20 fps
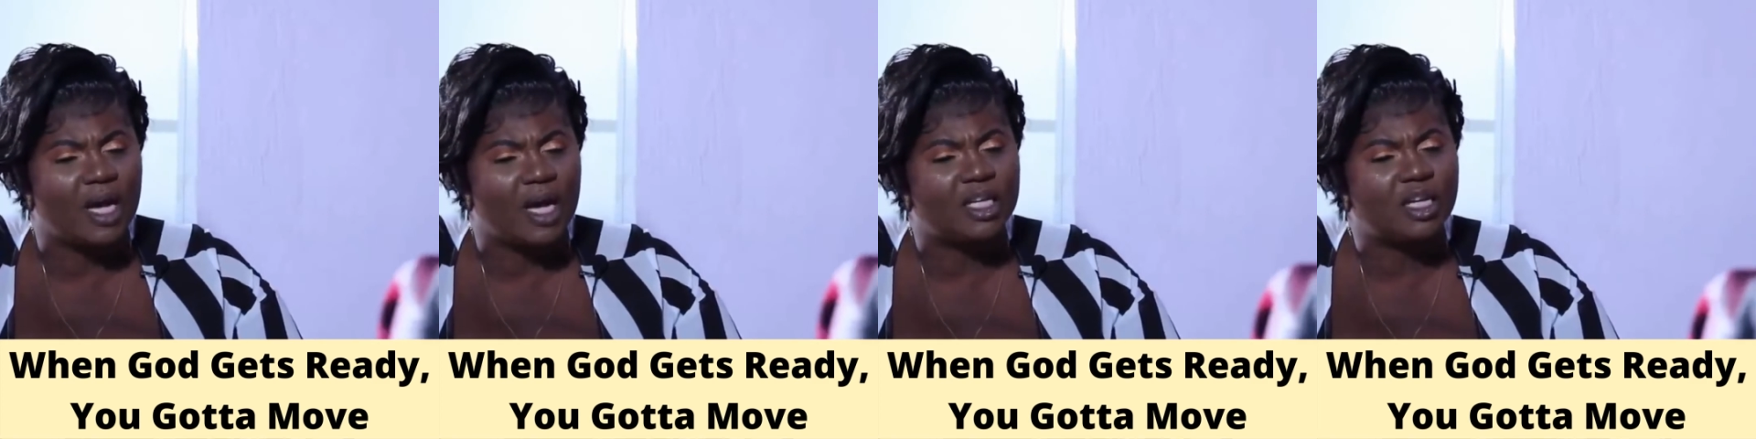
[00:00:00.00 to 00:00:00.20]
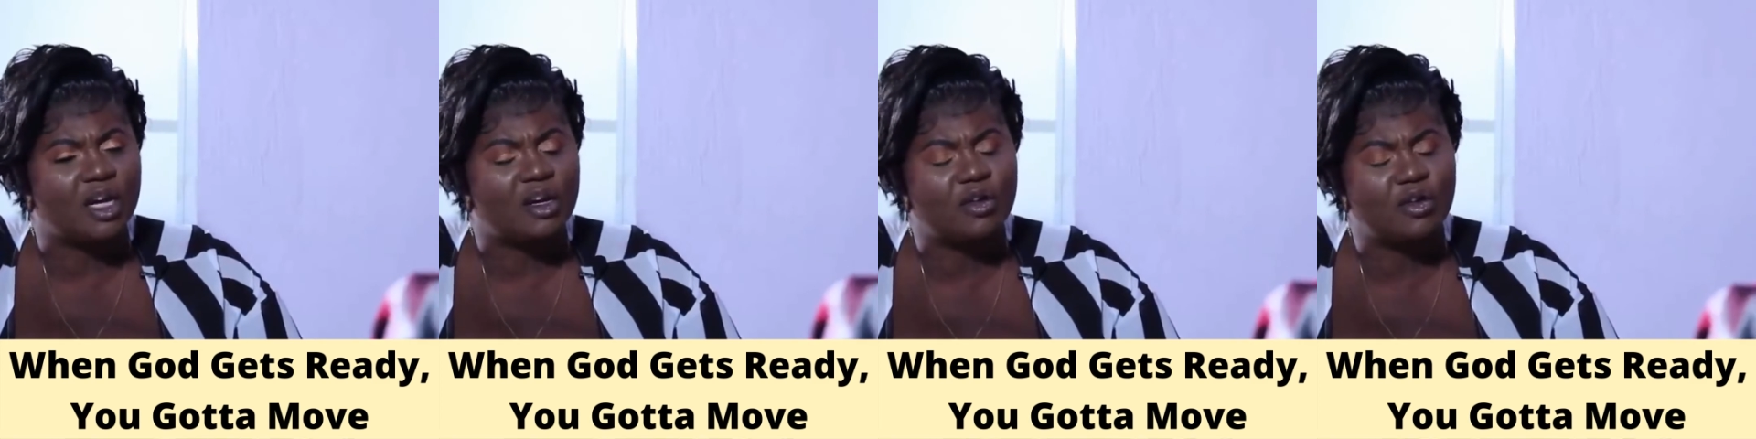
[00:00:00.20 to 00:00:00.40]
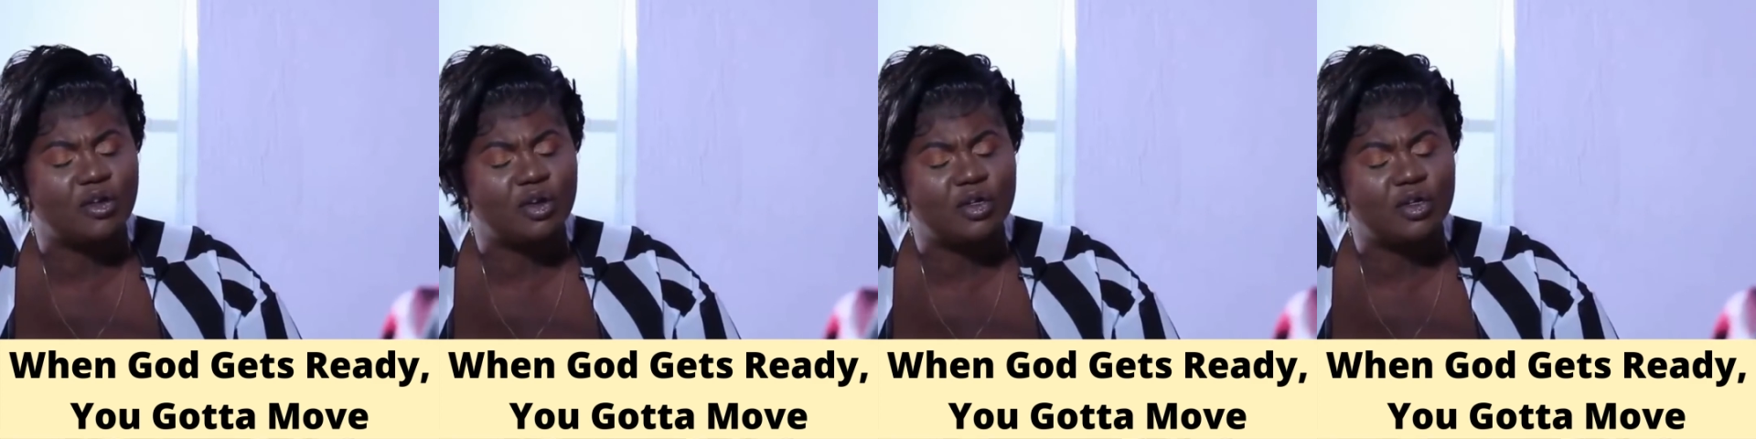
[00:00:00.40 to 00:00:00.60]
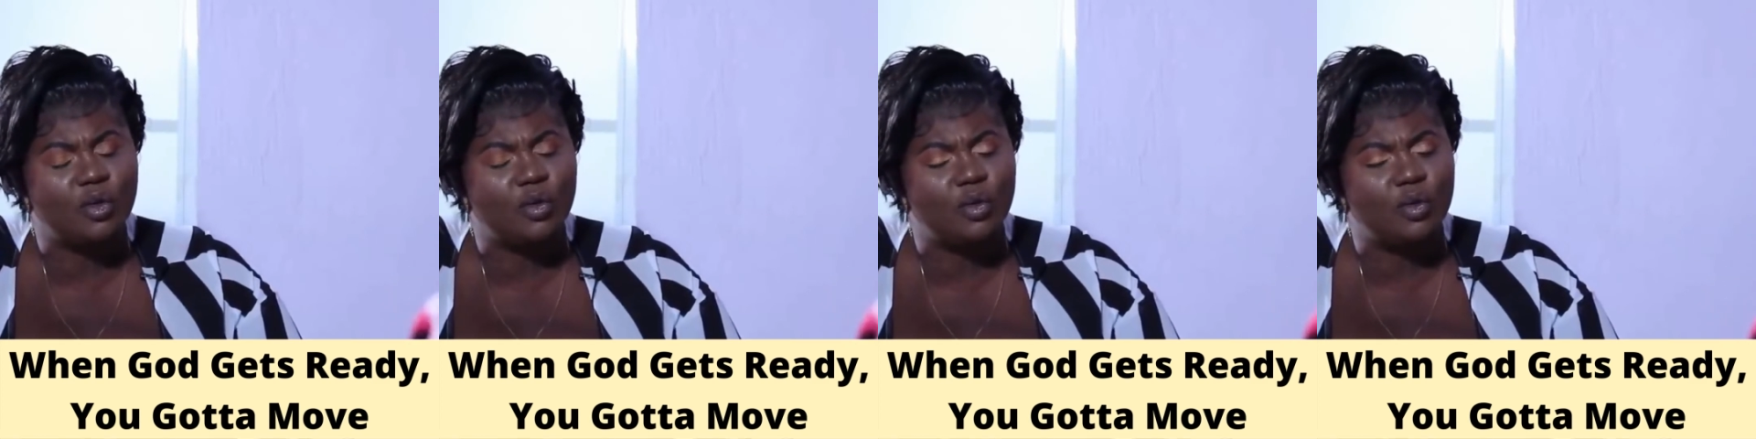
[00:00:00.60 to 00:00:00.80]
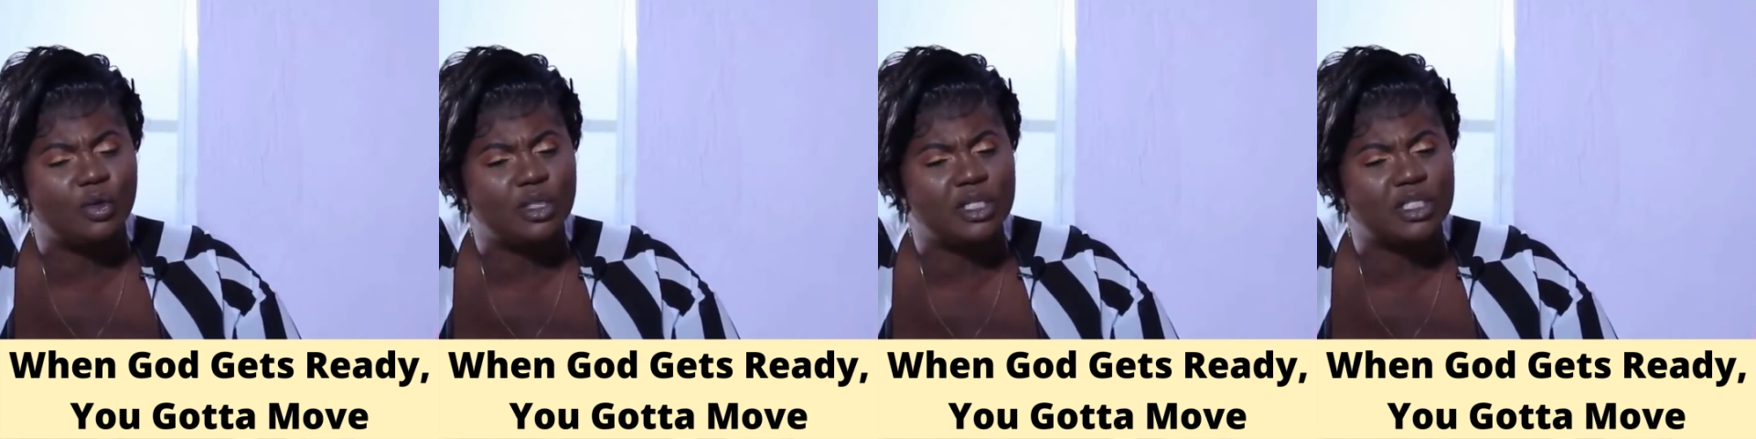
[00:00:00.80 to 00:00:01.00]
And I heard
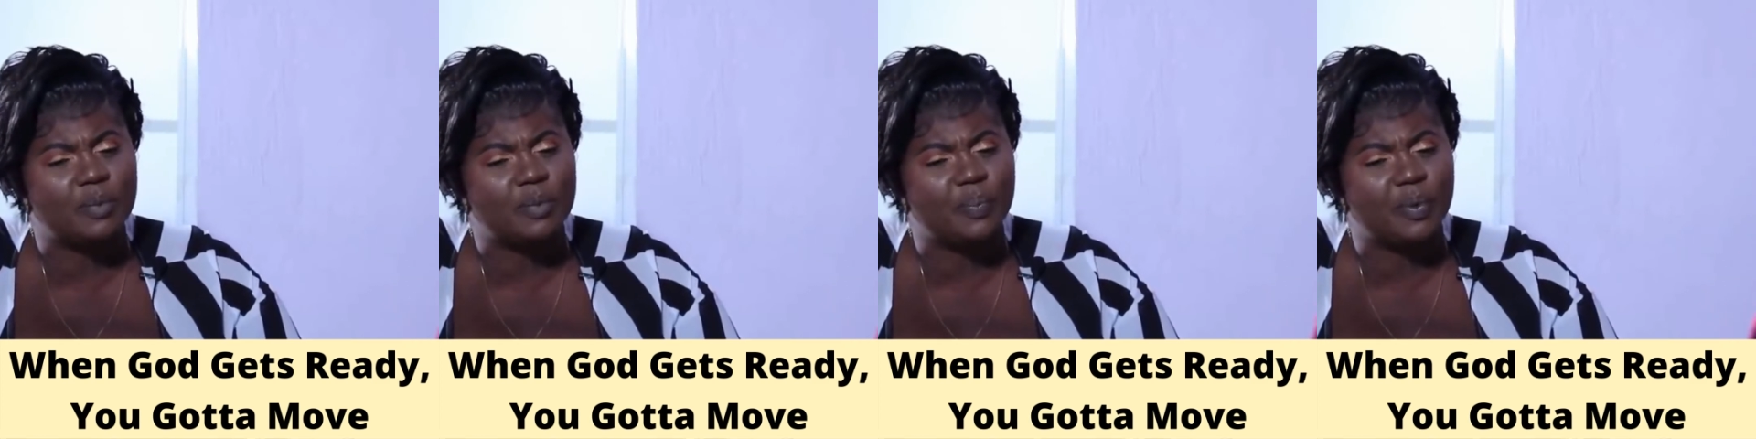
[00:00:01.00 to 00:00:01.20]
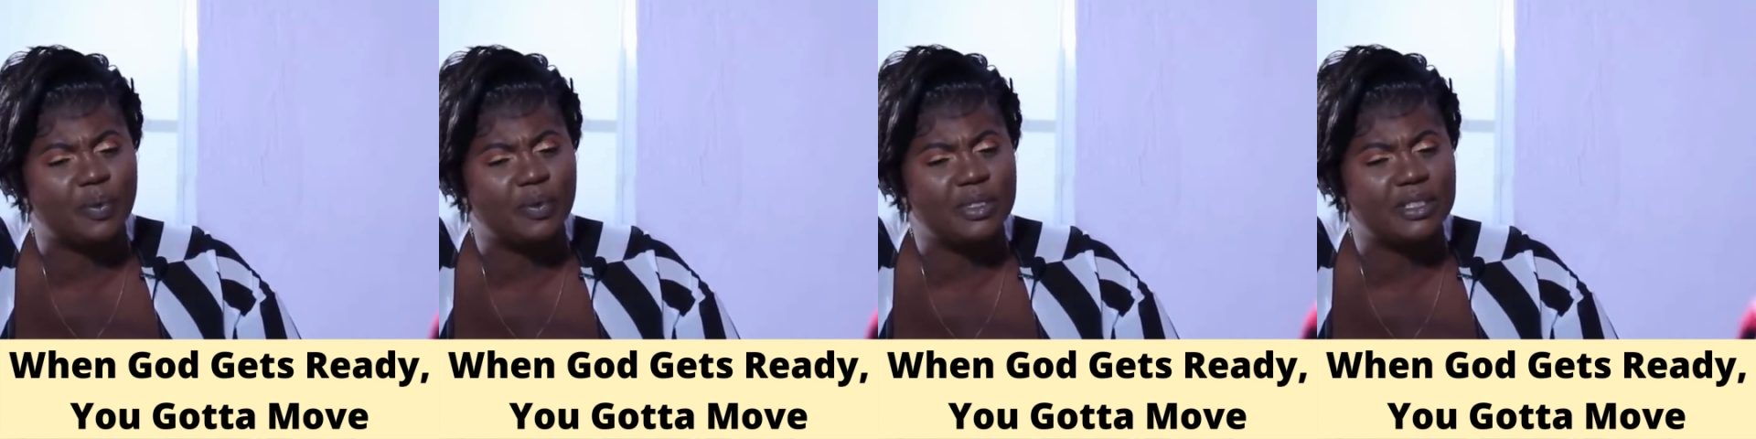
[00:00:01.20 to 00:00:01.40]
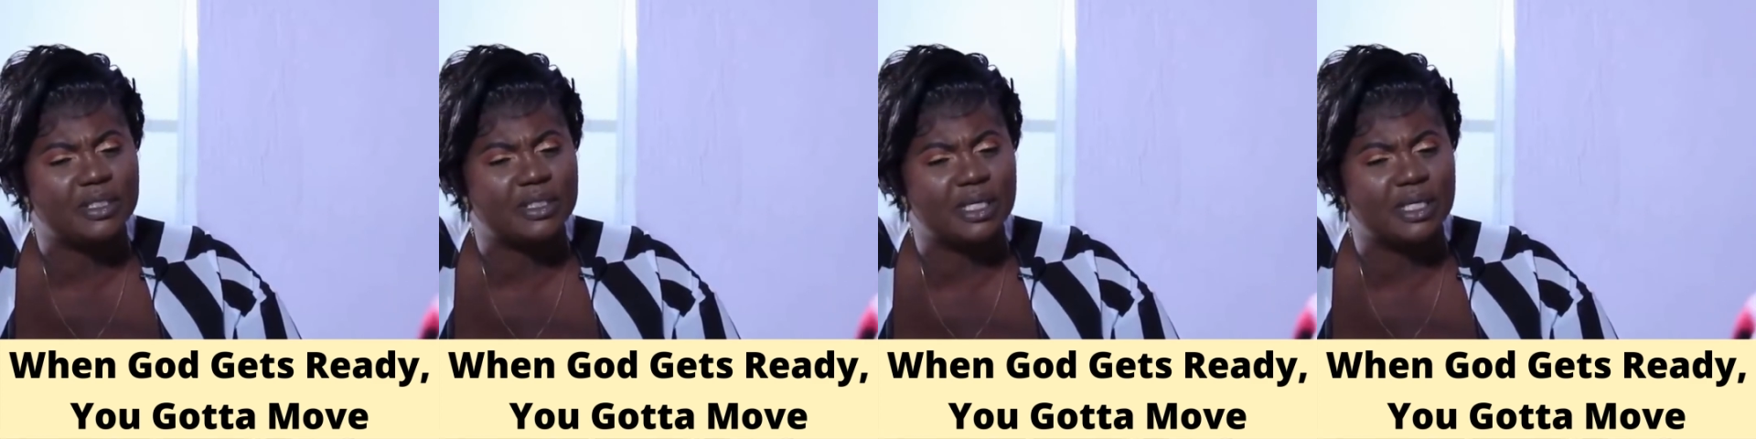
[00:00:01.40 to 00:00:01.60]
the Holy Spirit